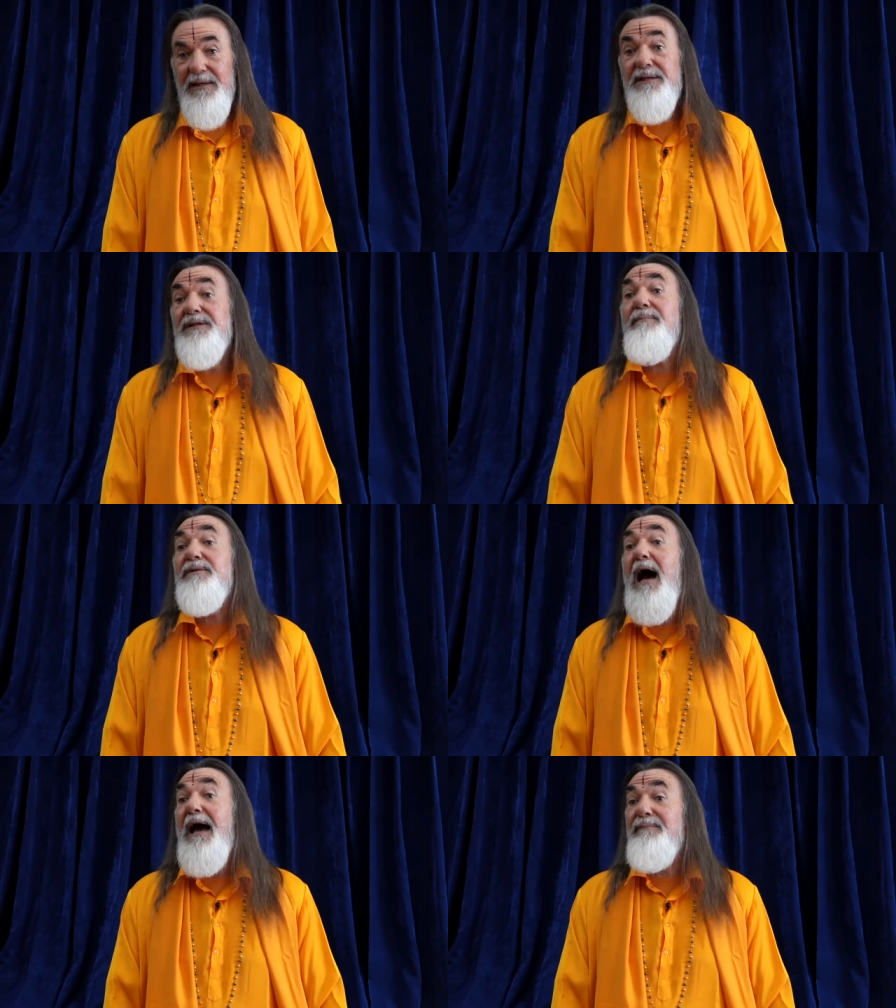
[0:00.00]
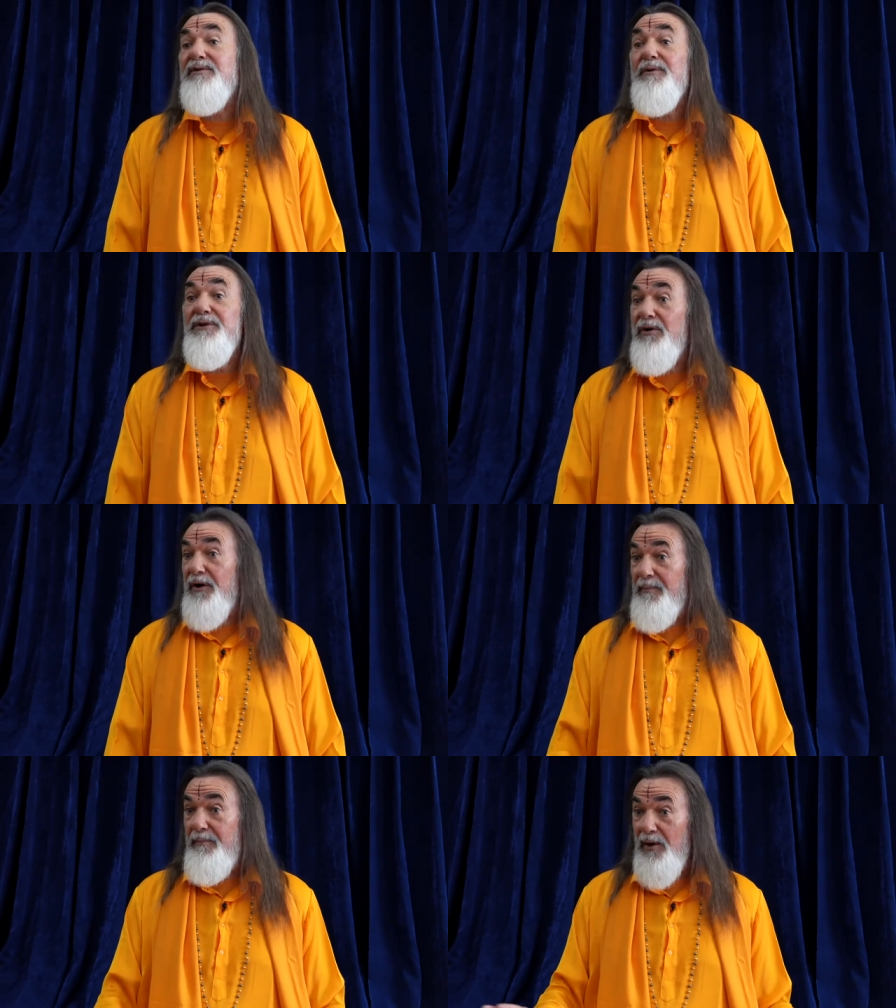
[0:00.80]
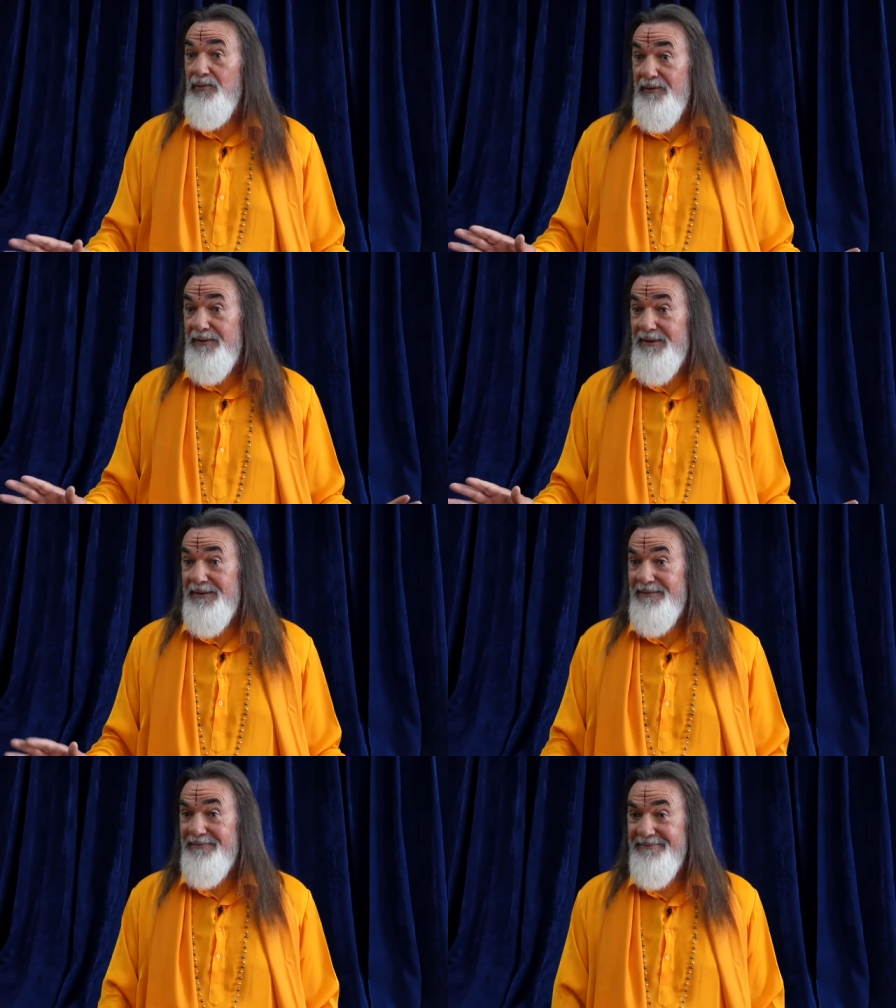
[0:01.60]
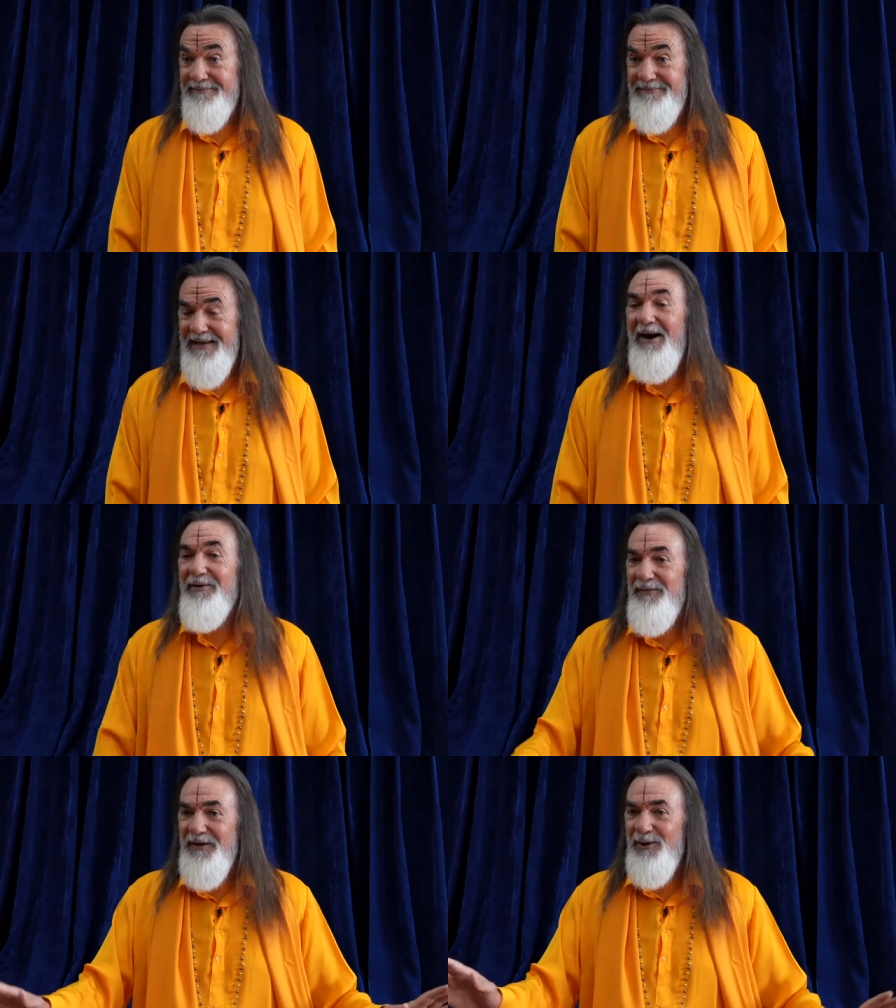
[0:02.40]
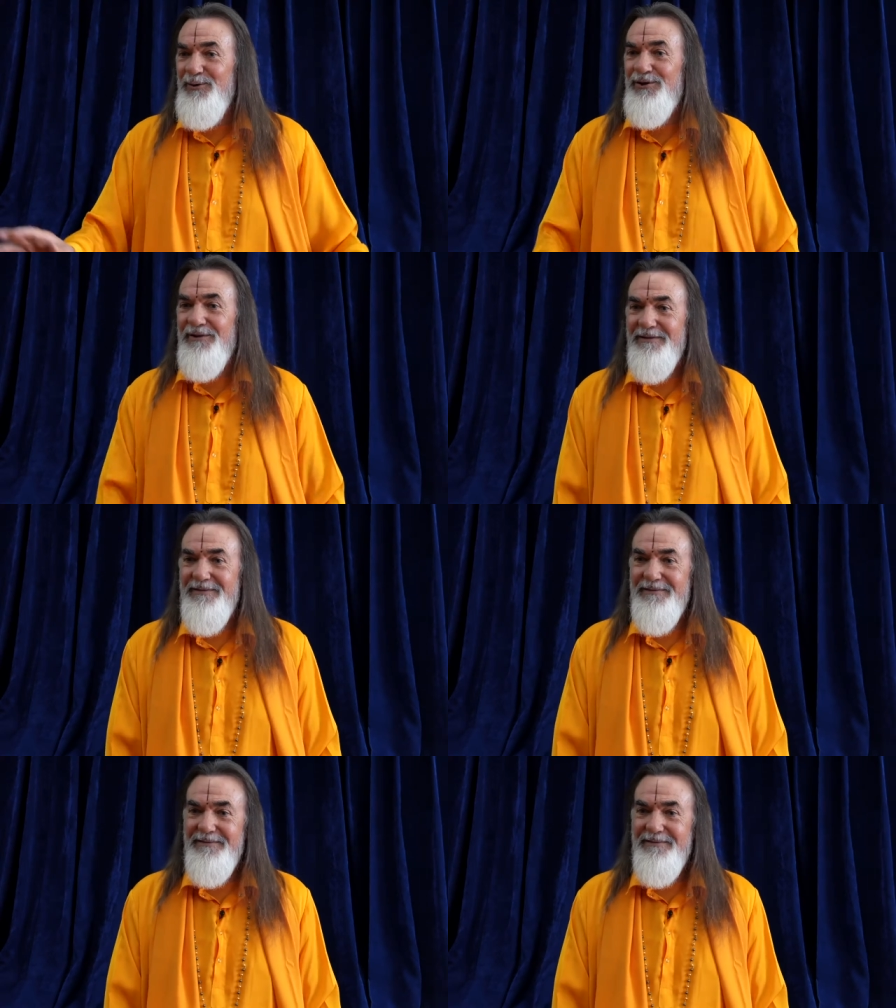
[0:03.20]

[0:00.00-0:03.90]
Sometimes when you're on a boat out in the ocean,